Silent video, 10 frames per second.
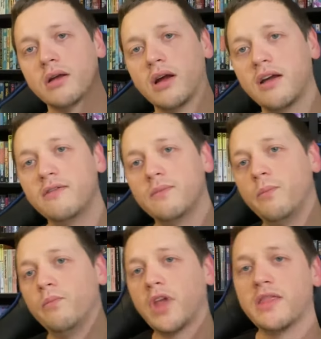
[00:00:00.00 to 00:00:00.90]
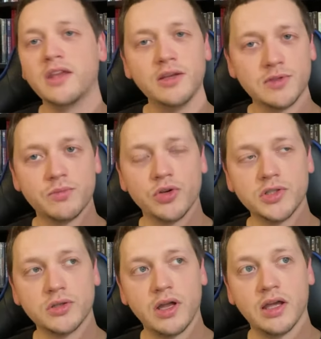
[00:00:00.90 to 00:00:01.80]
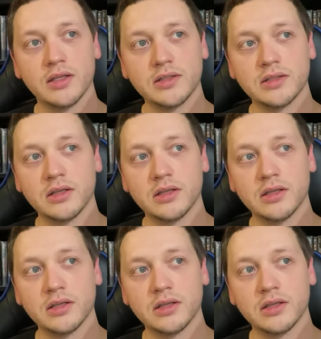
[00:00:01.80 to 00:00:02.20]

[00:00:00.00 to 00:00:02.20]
I think it was Bridger at